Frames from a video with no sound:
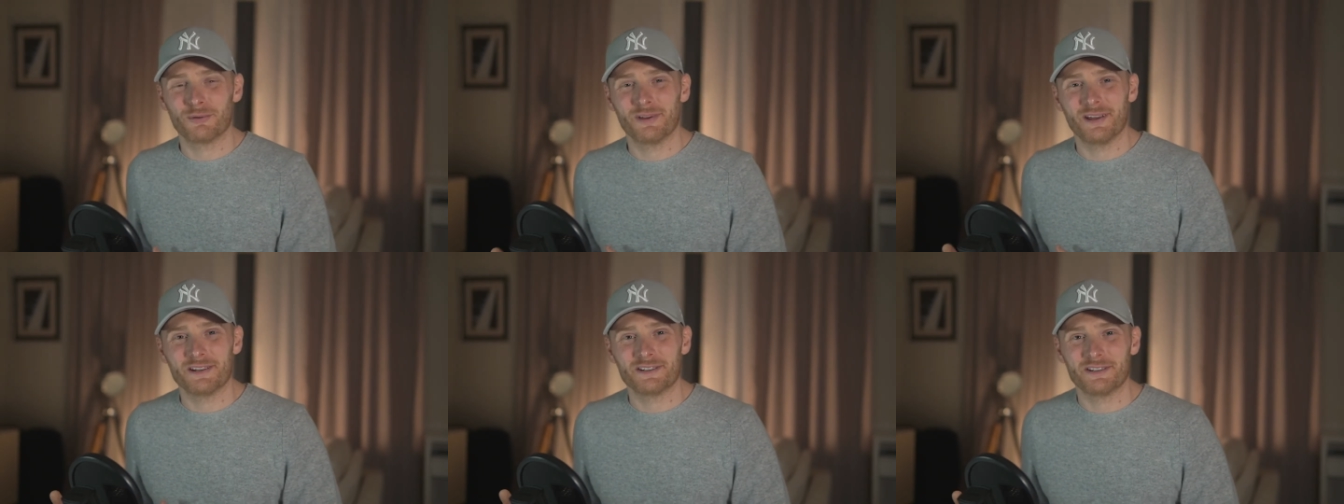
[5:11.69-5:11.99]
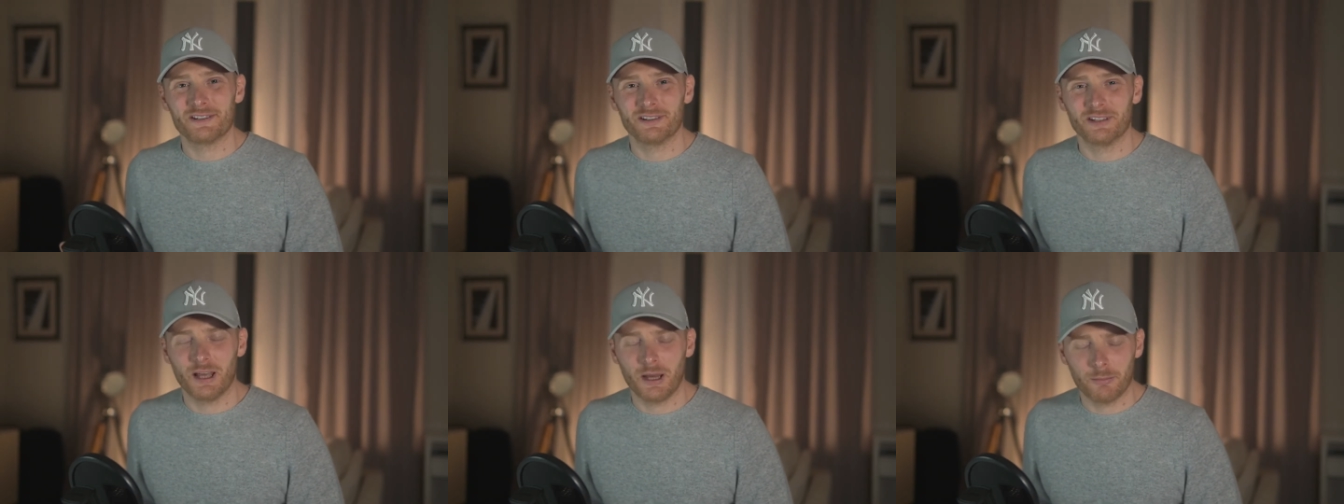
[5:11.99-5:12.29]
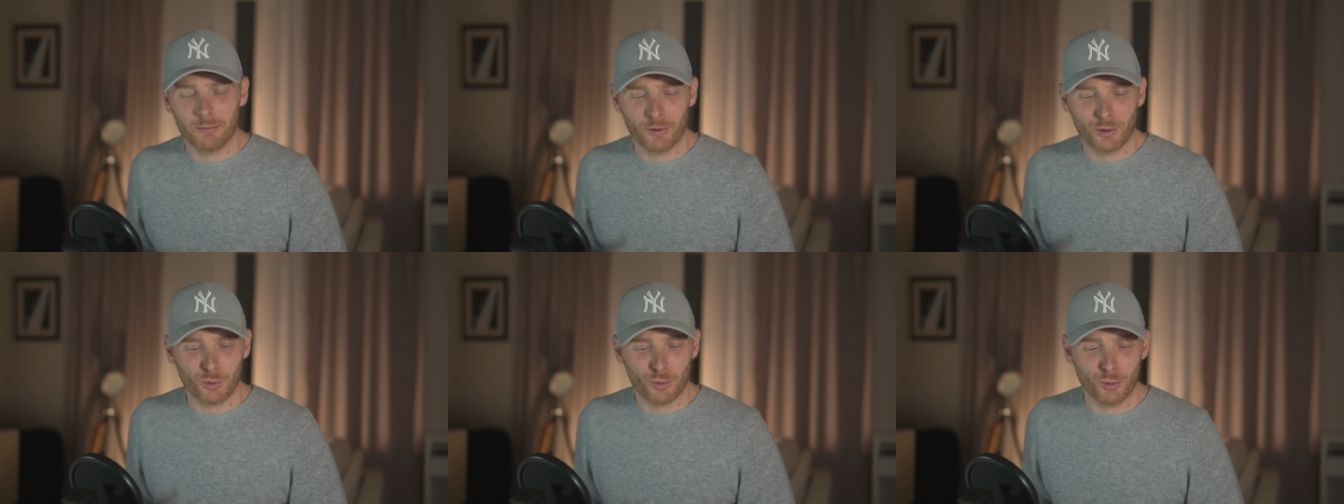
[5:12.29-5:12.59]
V A T
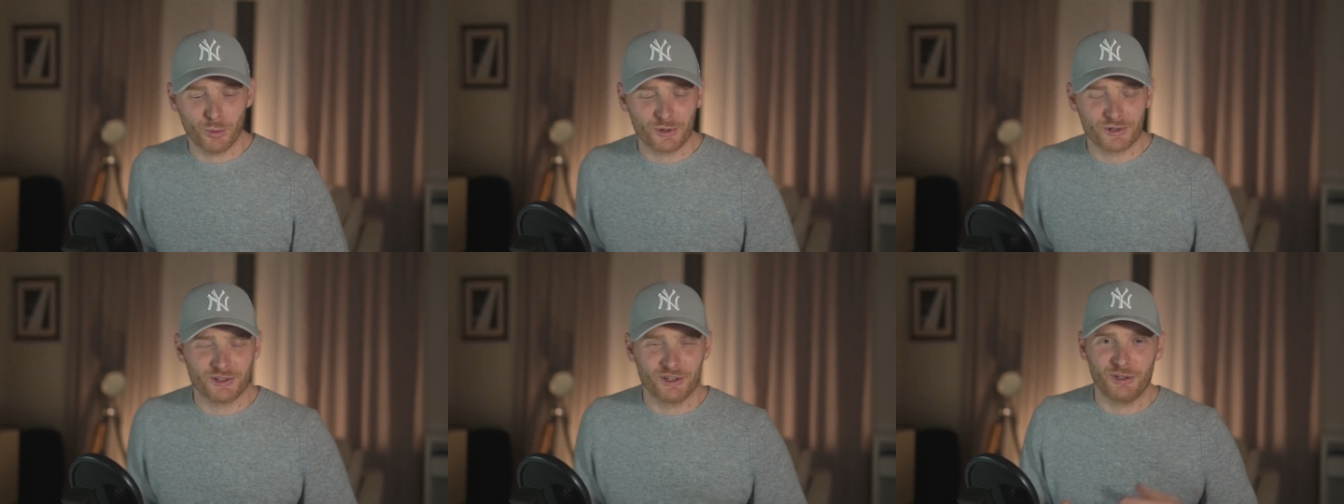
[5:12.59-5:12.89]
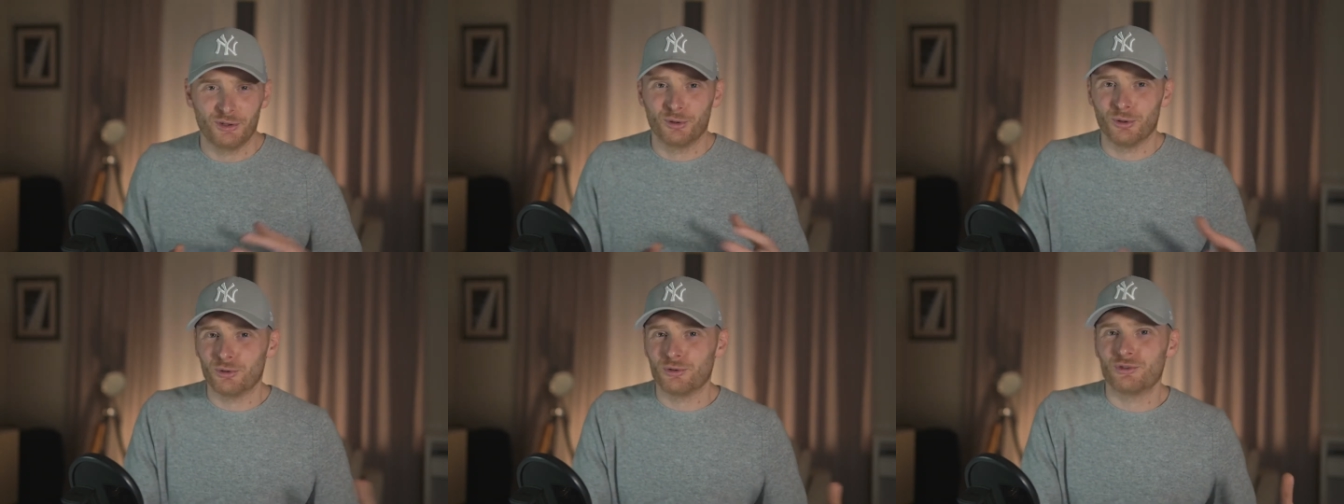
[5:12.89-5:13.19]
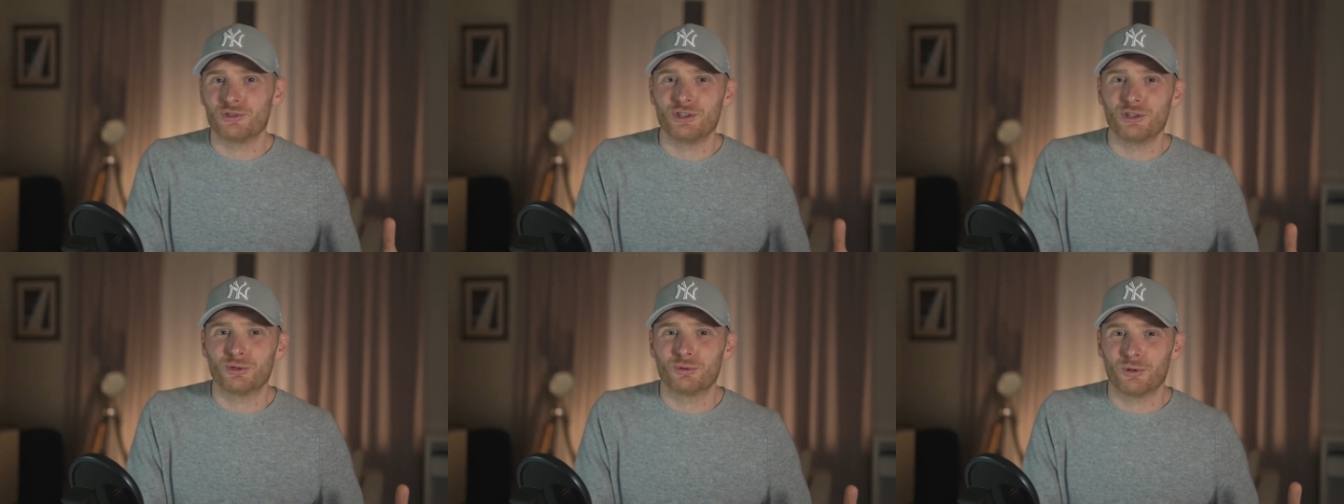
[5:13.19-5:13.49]
number or they
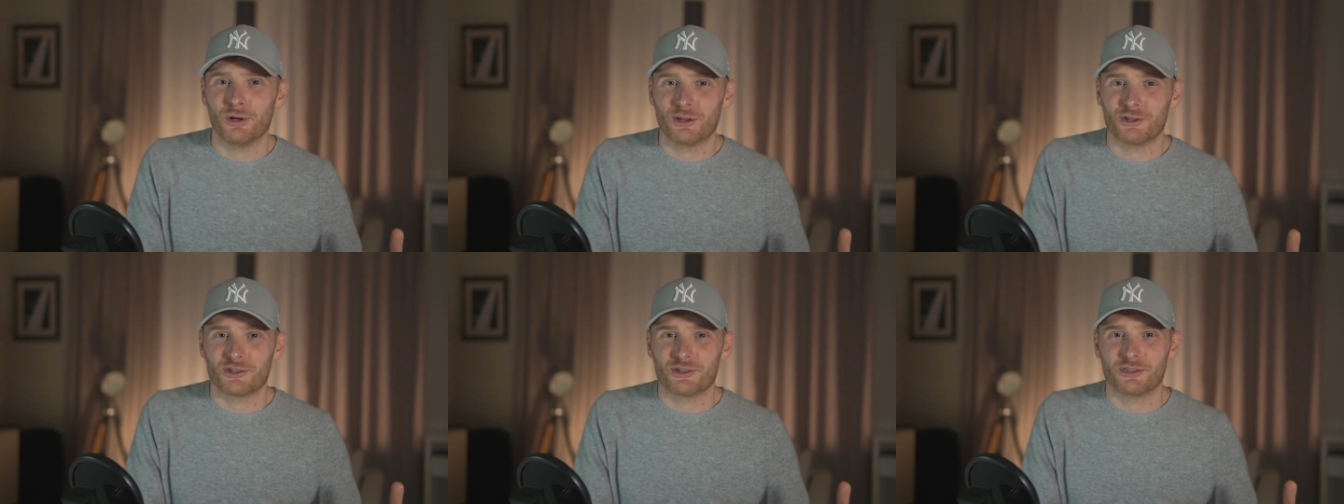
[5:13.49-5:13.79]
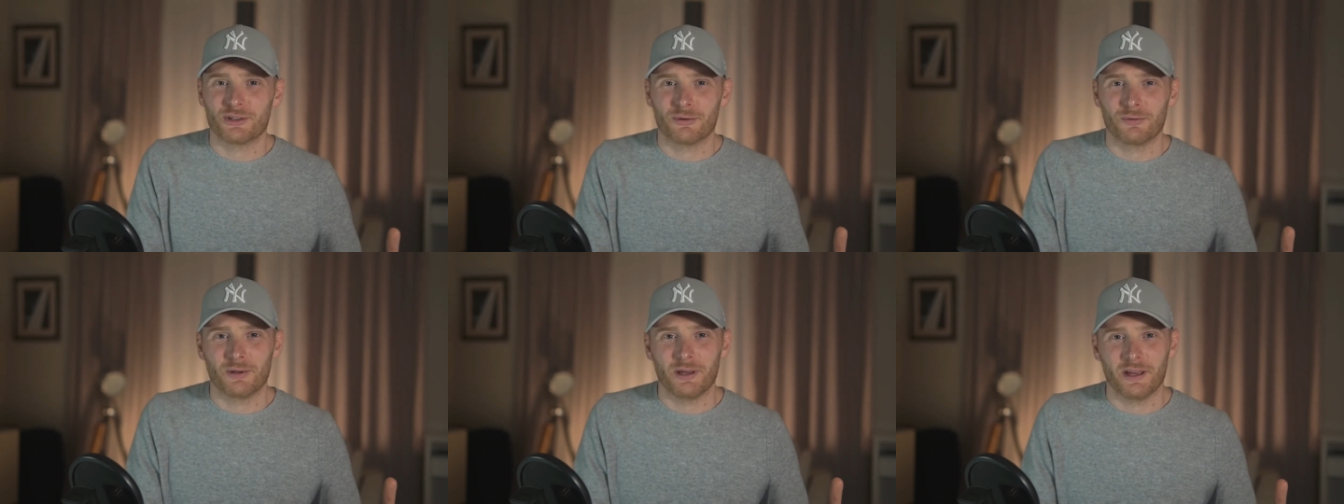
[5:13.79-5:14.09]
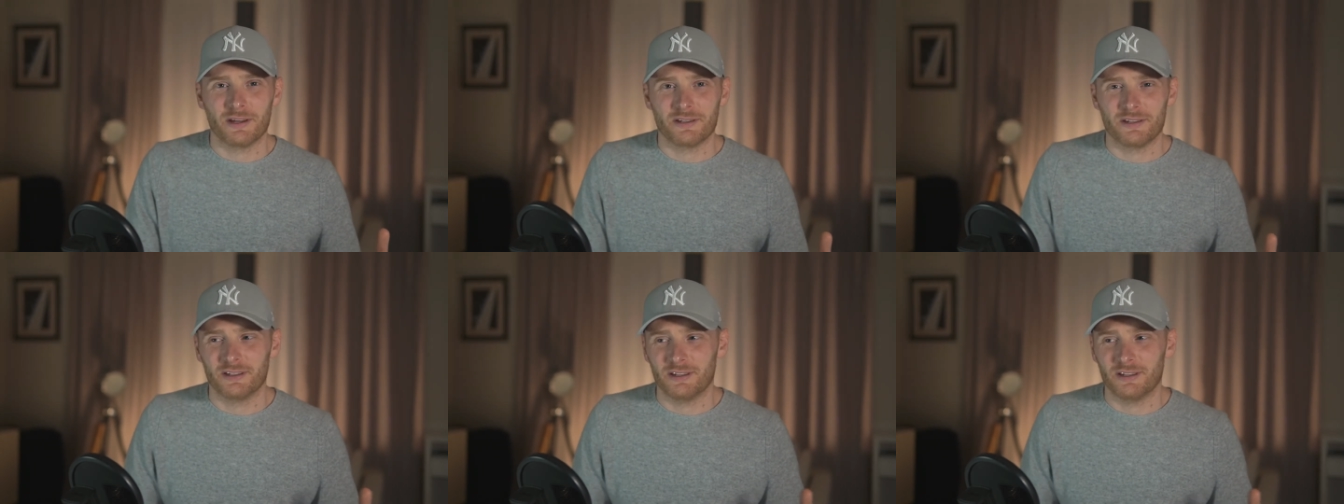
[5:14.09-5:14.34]
don't need to register V A T